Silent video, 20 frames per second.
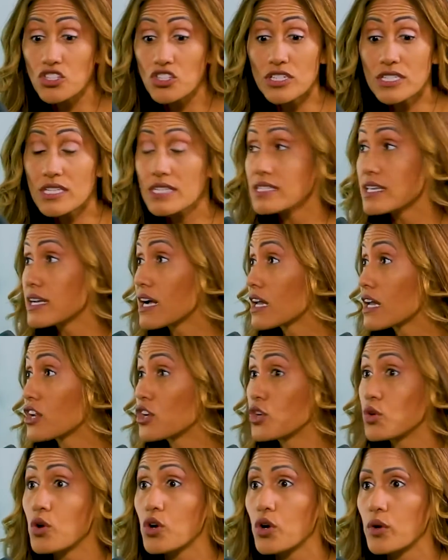Just because I got a
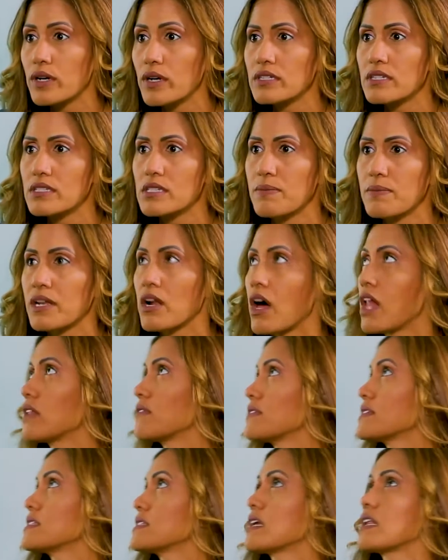new career doesn't mean all
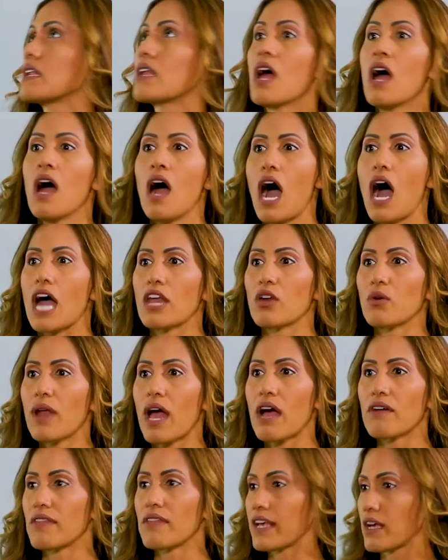of a sudden I don't
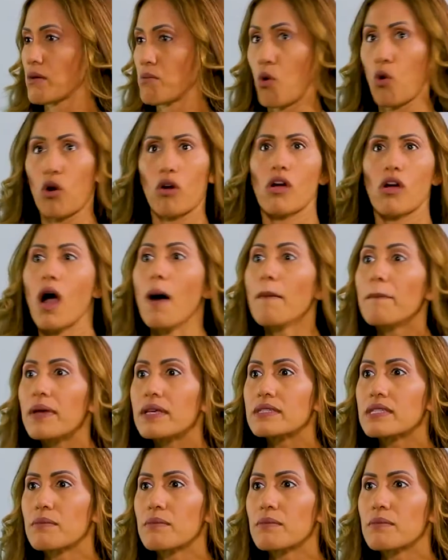have like a moral compass.